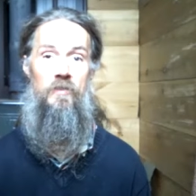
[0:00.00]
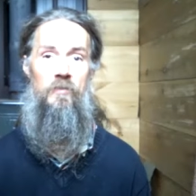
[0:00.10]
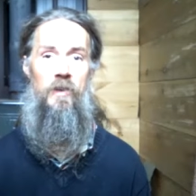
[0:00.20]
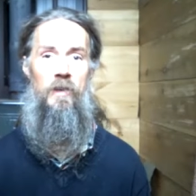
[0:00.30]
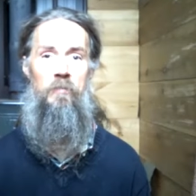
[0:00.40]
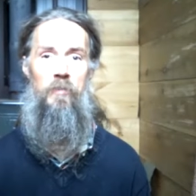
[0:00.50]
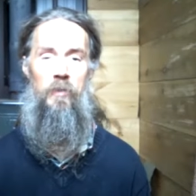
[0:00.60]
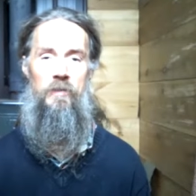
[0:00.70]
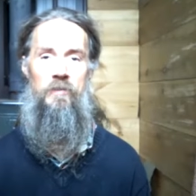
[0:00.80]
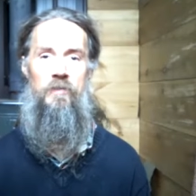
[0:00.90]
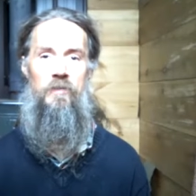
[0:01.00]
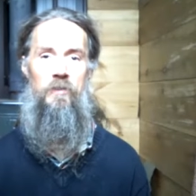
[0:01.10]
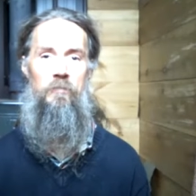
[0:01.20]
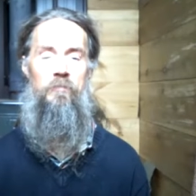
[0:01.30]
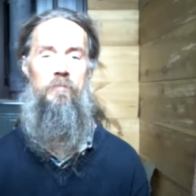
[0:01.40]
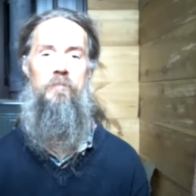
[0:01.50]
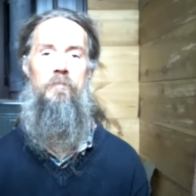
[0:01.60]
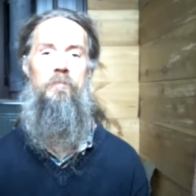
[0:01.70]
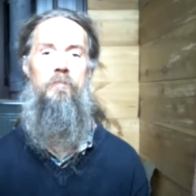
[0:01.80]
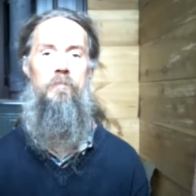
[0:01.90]
is very important to
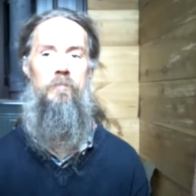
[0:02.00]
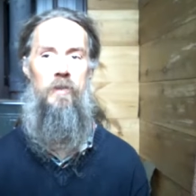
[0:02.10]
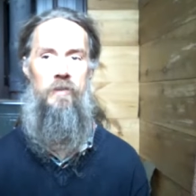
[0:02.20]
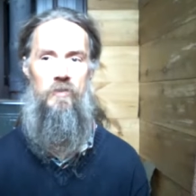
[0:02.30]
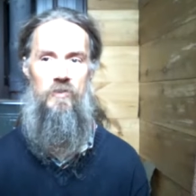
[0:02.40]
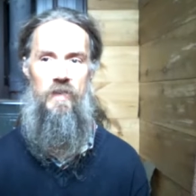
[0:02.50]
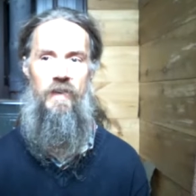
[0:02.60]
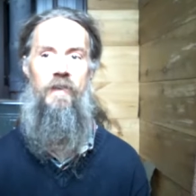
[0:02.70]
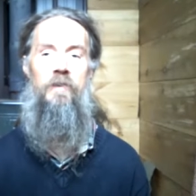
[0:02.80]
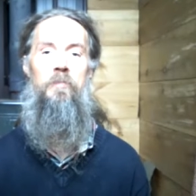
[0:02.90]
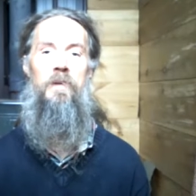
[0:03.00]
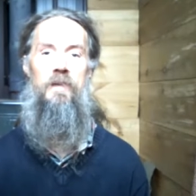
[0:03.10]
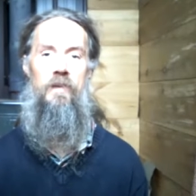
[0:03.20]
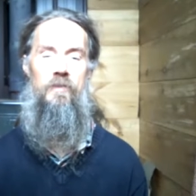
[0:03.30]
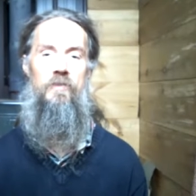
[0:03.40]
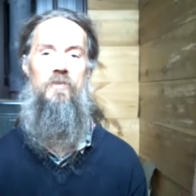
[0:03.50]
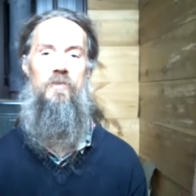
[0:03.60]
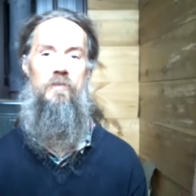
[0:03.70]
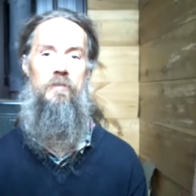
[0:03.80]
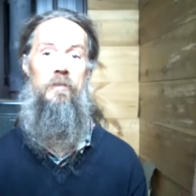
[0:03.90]
understand
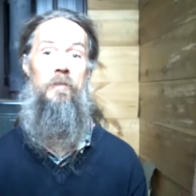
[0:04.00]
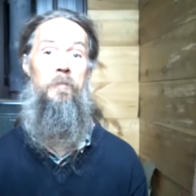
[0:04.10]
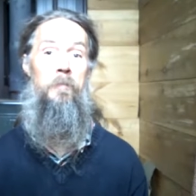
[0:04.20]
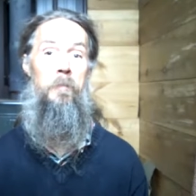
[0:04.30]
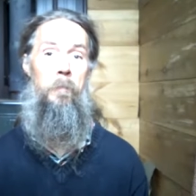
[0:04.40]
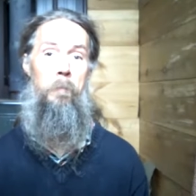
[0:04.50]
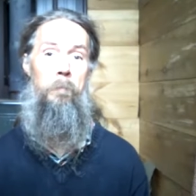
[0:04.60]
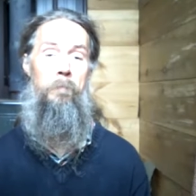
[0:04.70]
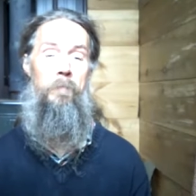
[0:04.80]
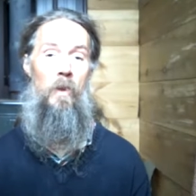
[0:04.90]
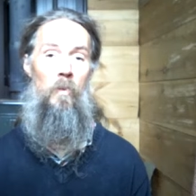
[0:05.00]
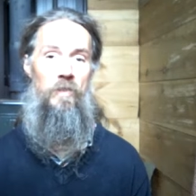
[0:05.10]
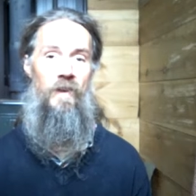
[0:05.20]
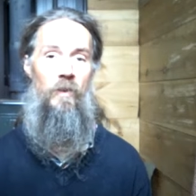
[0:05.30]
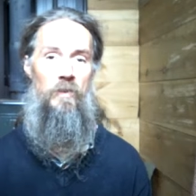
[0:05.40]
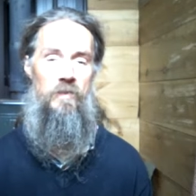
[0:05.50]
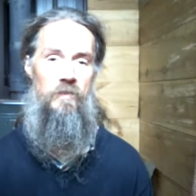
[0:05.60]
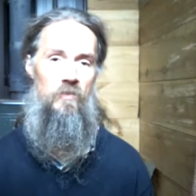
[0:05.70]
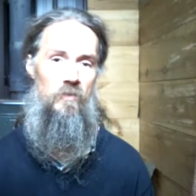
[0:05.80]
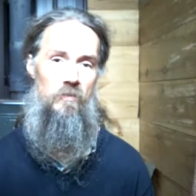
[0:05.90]
because without
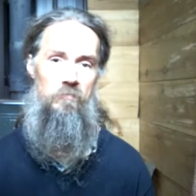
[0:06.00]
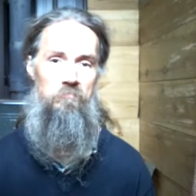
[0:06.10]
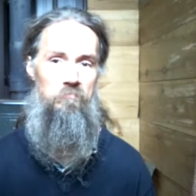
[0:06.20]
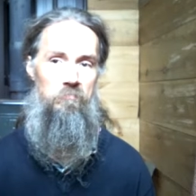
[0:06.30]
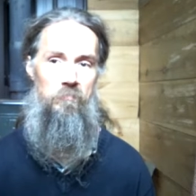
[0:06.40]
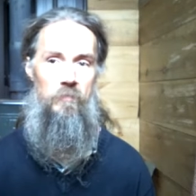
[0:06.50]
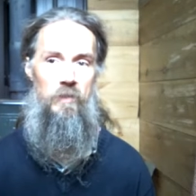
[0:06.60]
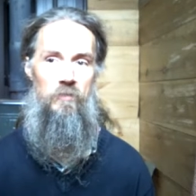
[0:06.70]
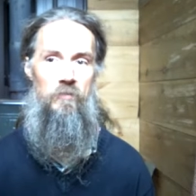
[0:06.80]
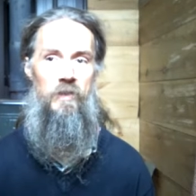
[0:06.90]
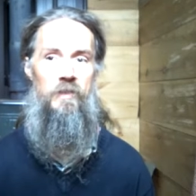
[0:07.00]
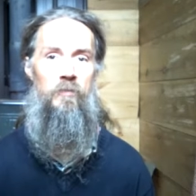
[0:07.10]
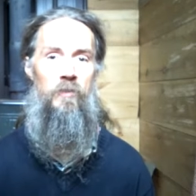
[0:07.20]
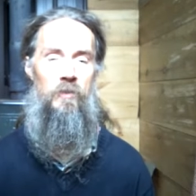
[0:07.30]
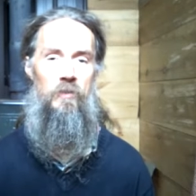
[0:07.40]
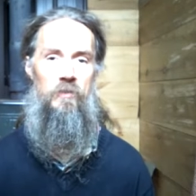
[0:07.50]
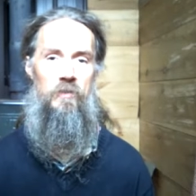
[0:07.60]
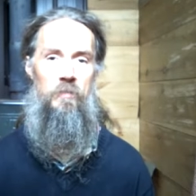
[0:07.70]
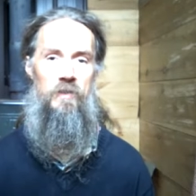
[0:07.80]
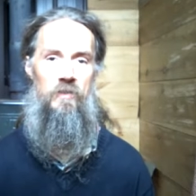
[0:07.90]
this, it's very difficult
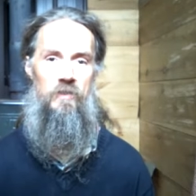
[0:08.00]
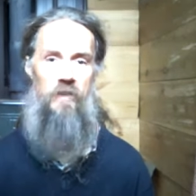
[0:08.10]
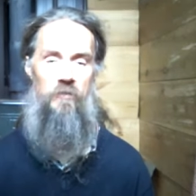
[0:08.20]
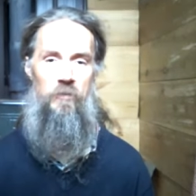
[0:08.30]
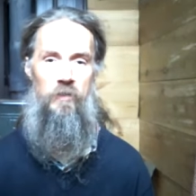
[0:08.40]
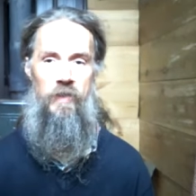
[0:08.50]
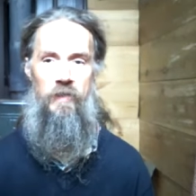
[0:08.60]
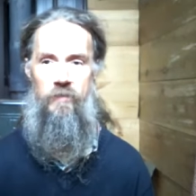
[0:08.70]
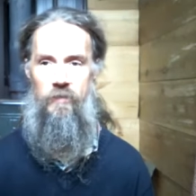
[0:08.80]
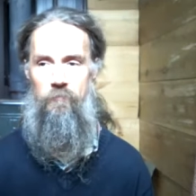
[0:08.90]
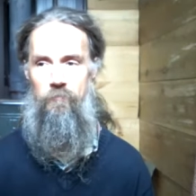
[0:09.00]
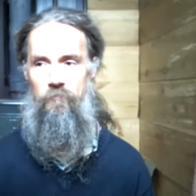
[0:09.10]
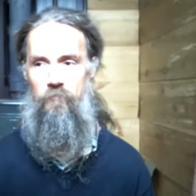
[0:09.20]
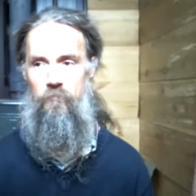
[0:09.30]
to be successful in anything.